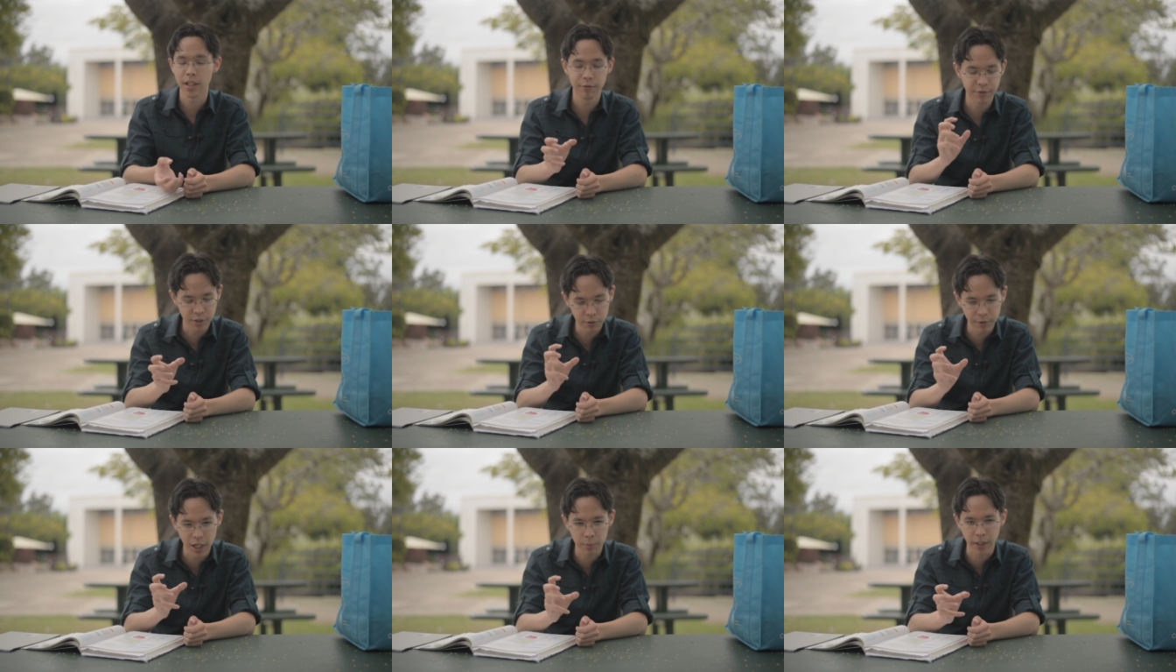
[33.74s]
They still
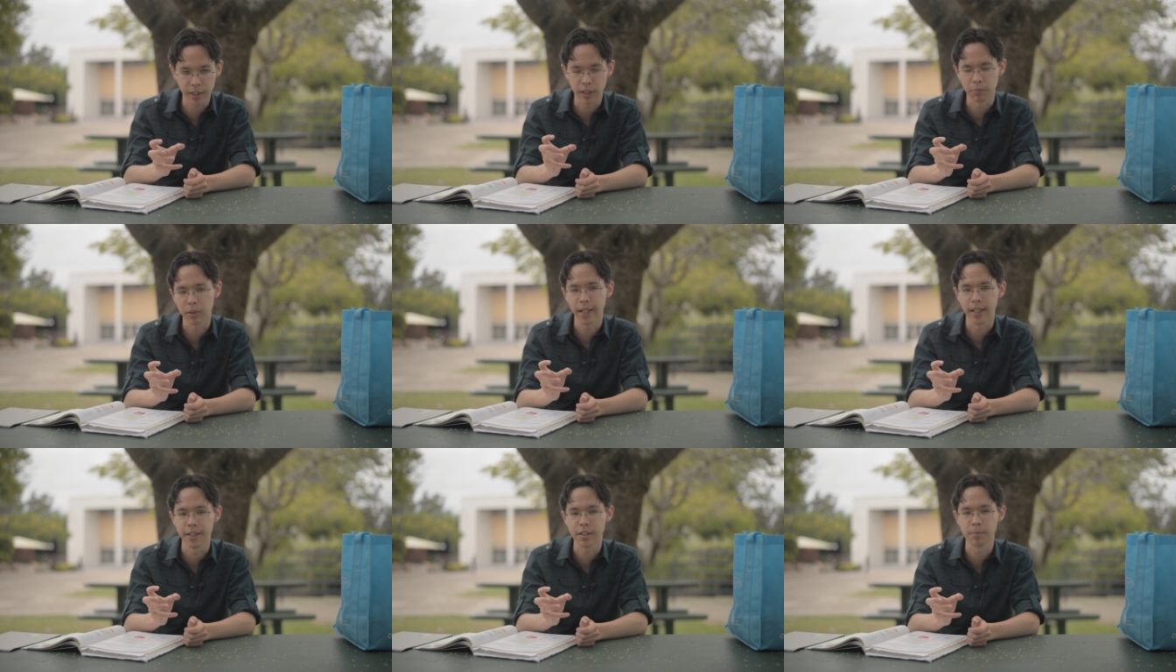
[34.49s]
vibrate in
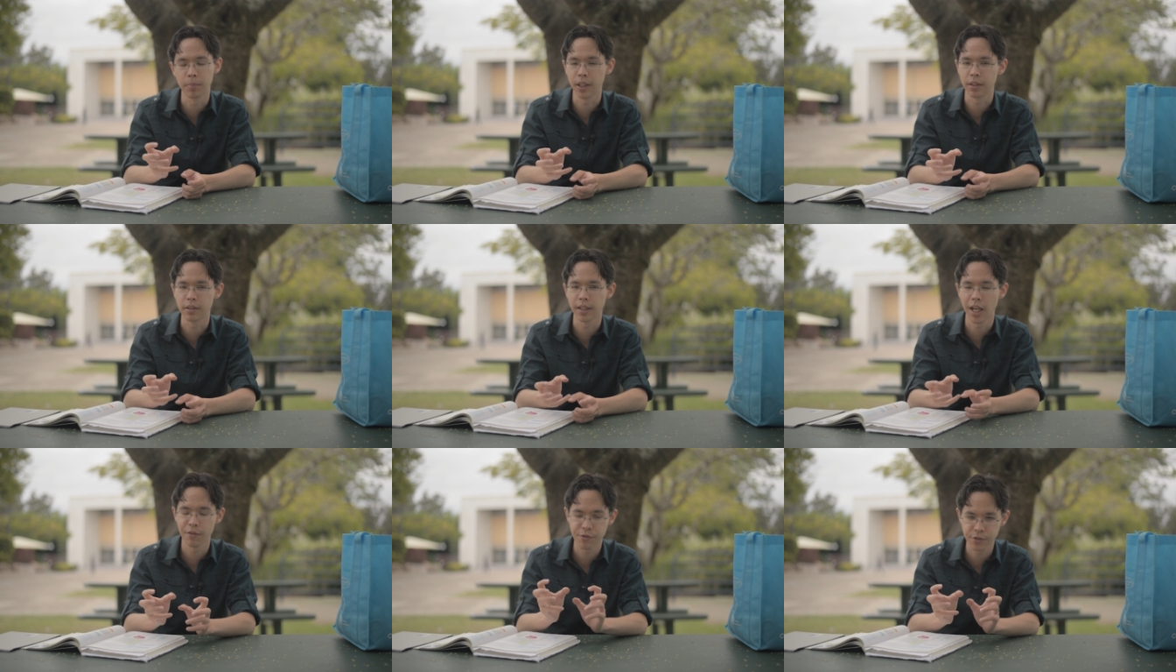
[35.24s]
place, but they
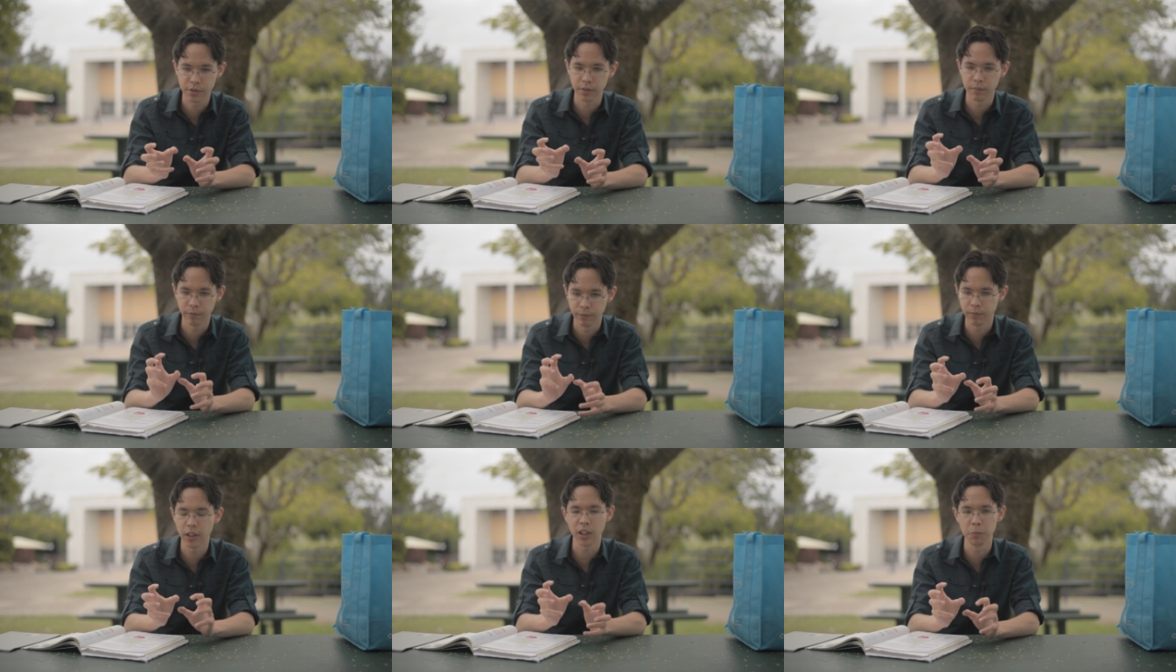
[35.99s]
have
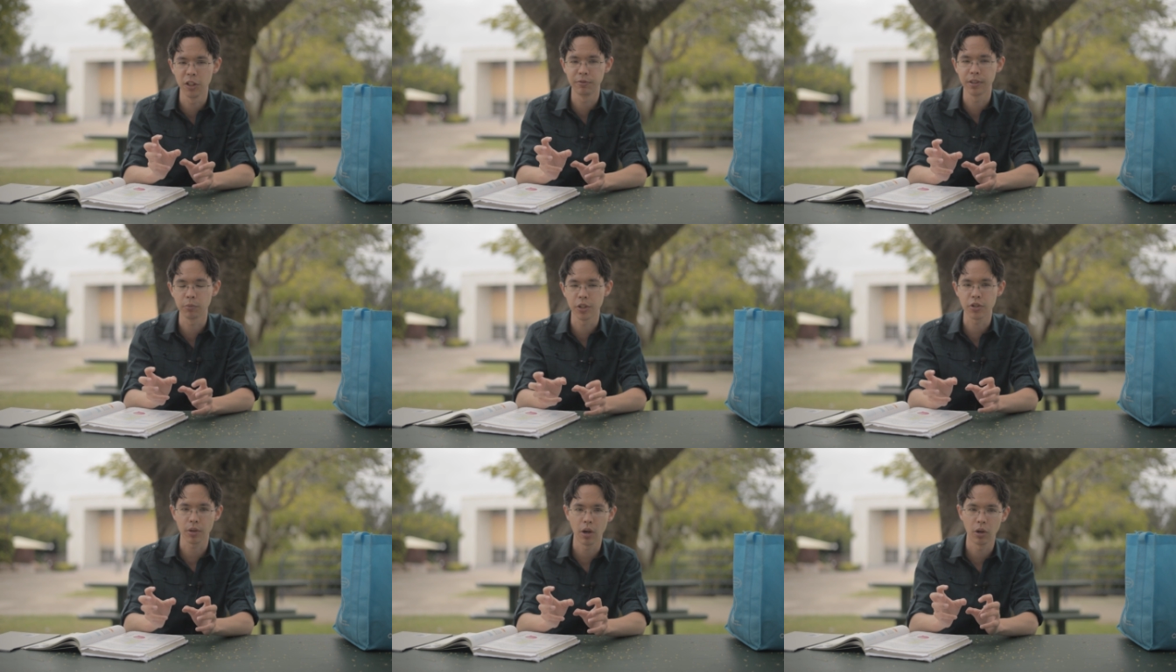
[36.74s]
little movement,
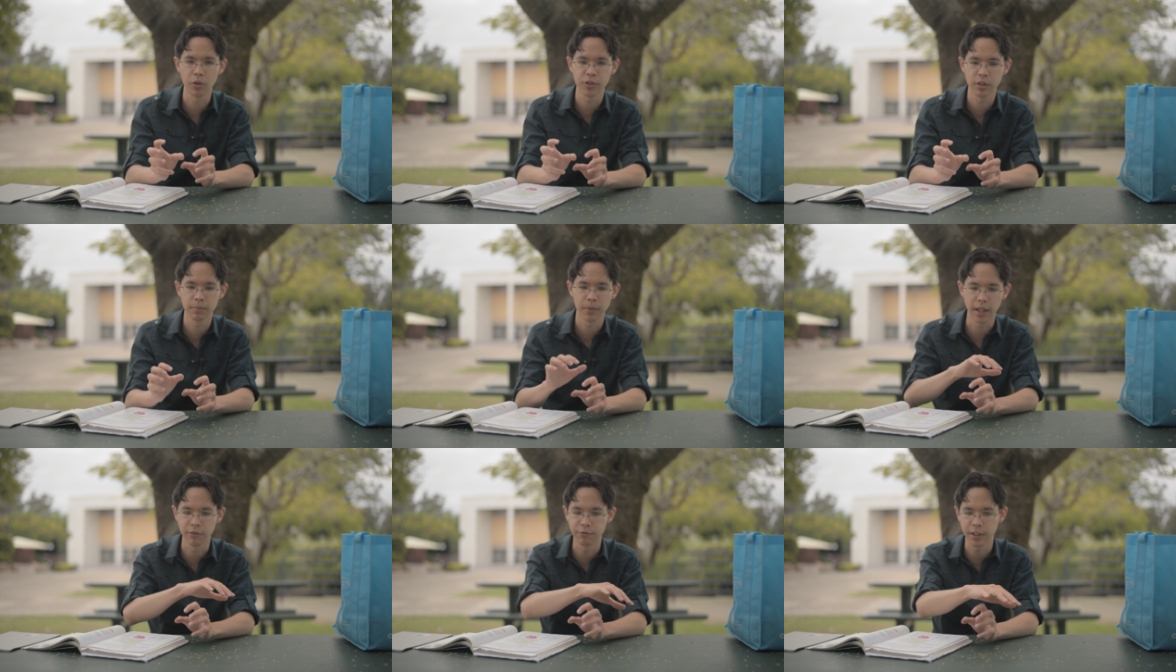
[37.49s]
which holds them
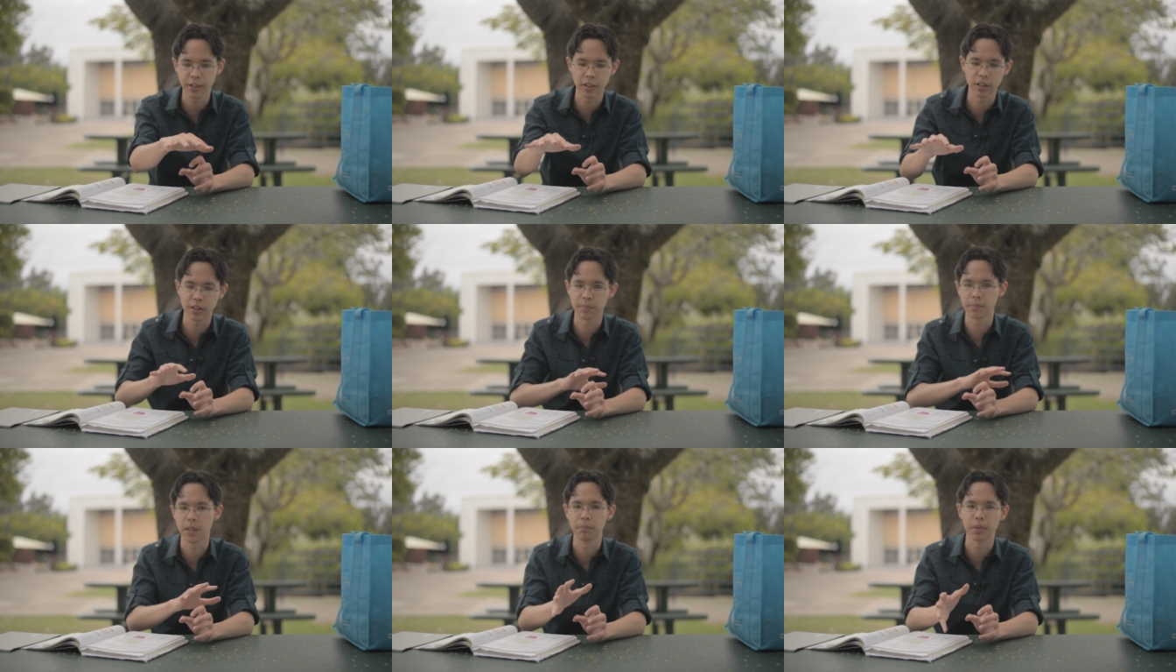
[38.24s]
and fixes
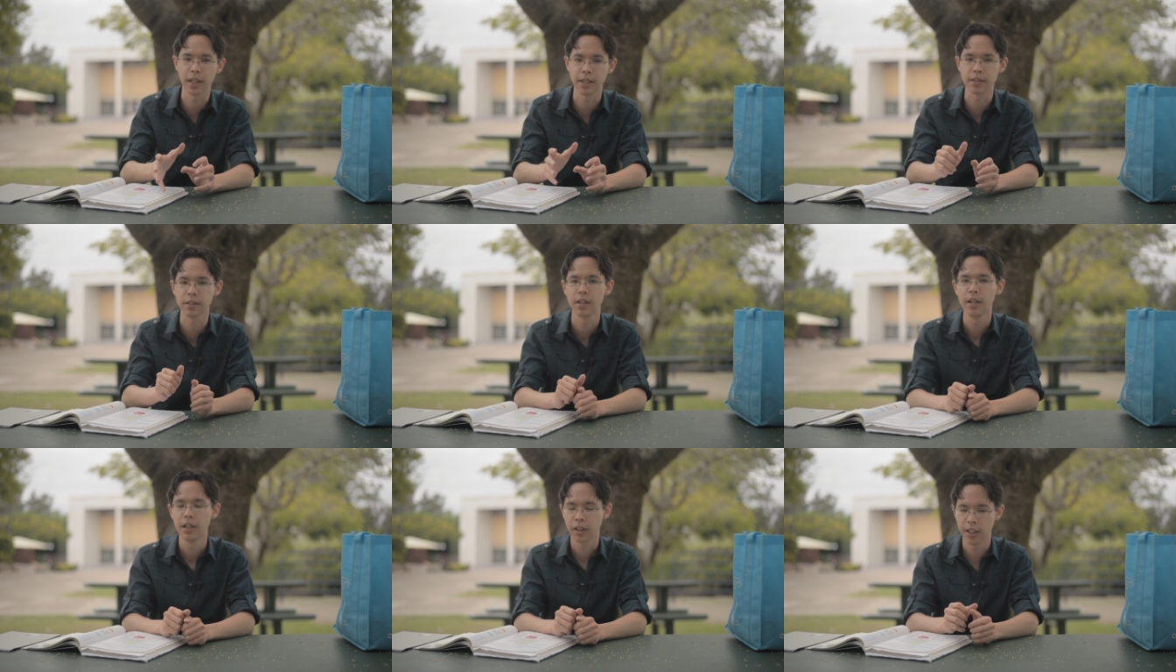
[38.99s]
them in place,
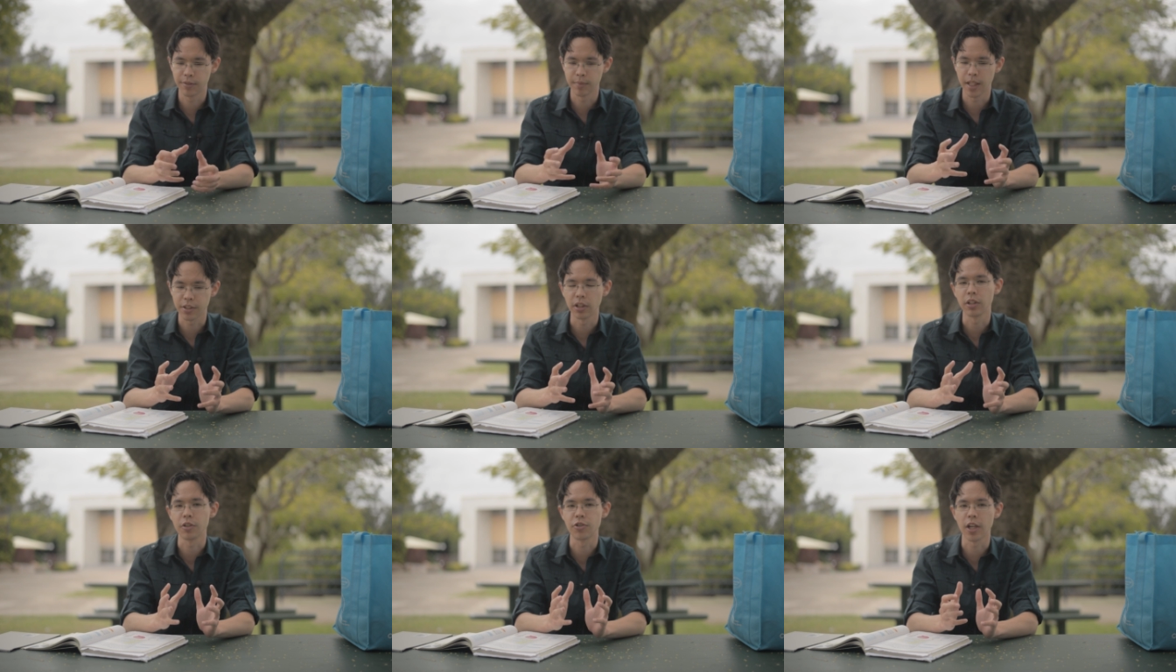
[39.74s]
gives them that
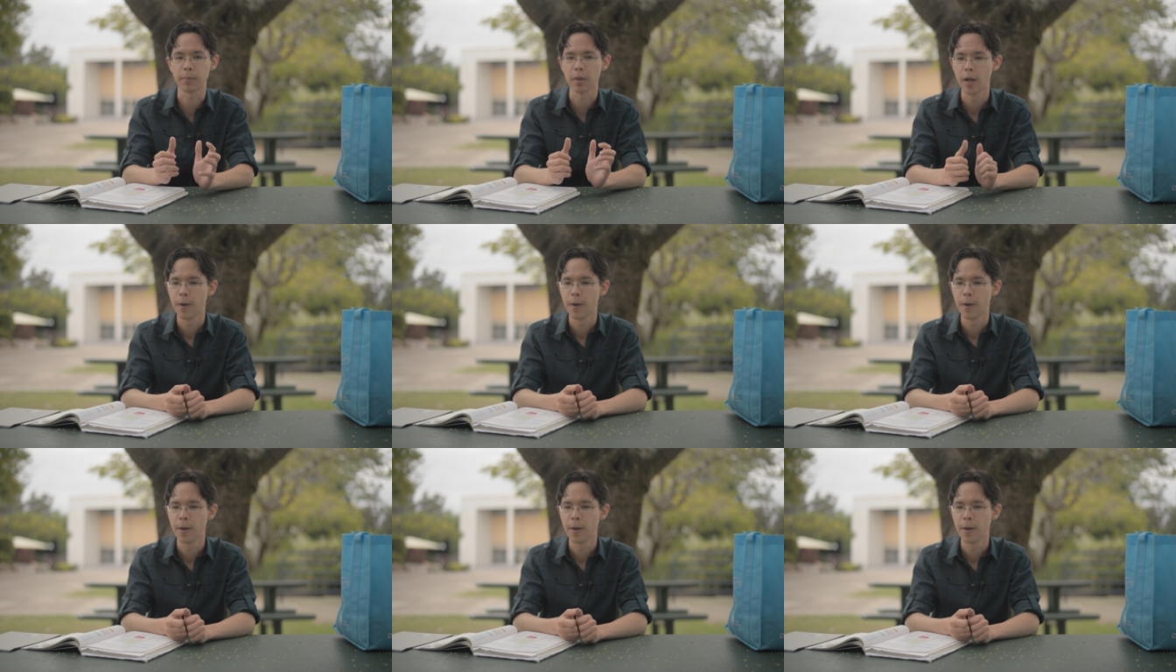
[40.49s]
solid shape.